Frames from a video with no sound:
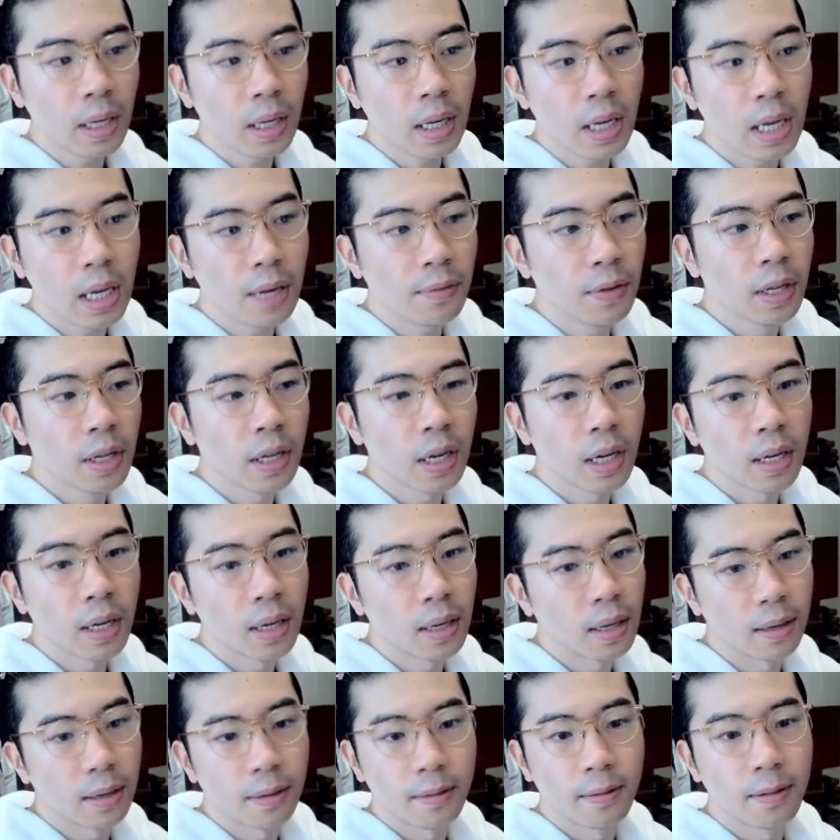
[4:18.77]
even
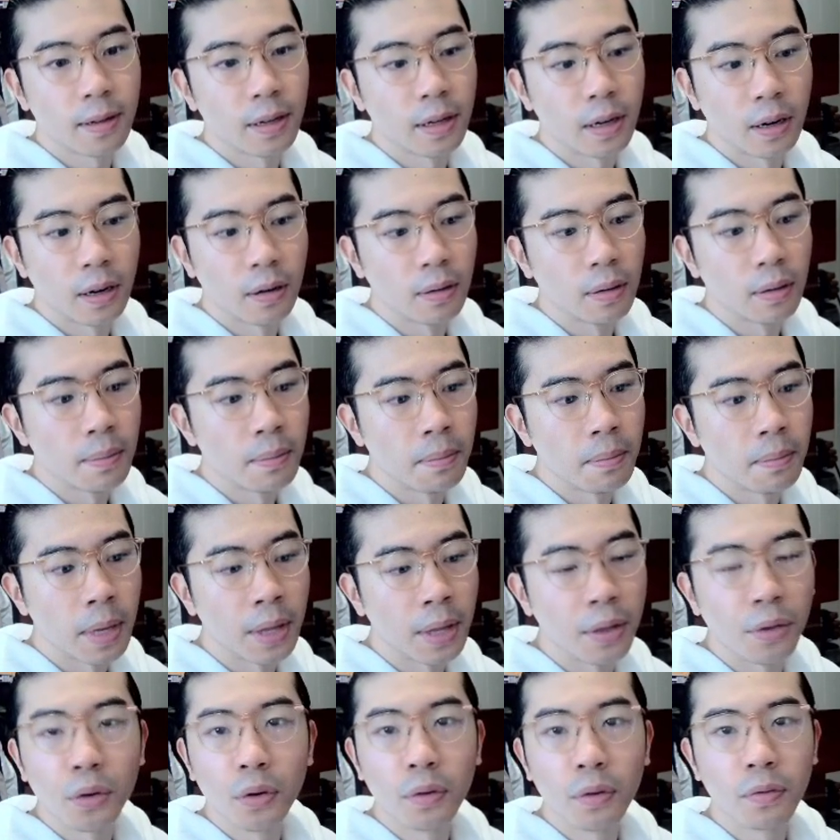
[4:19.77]
gonna, you know,
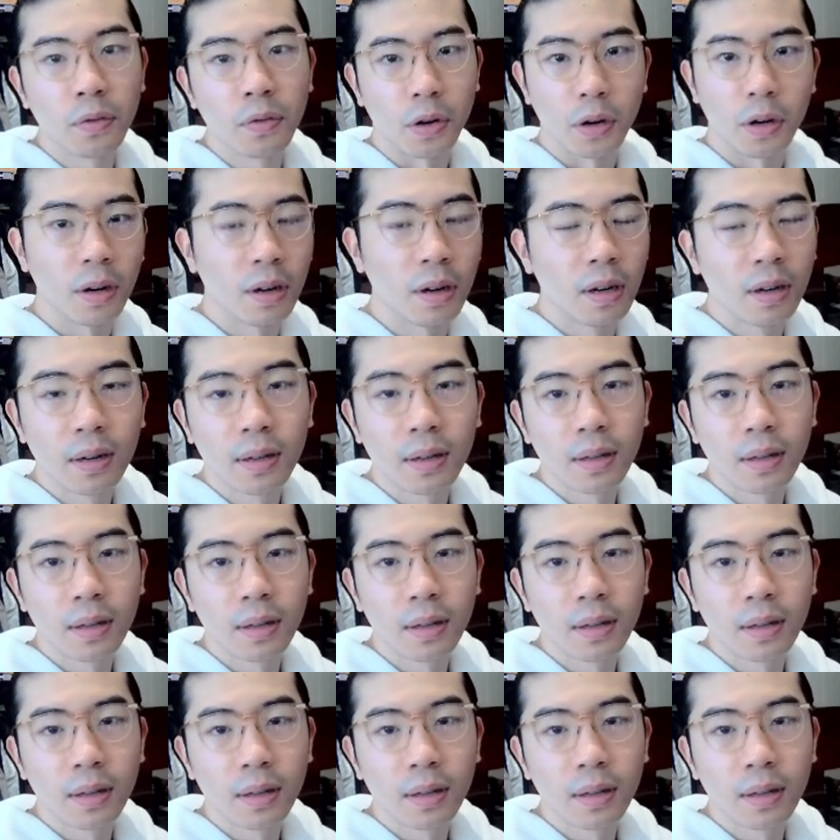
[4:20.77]
maneuver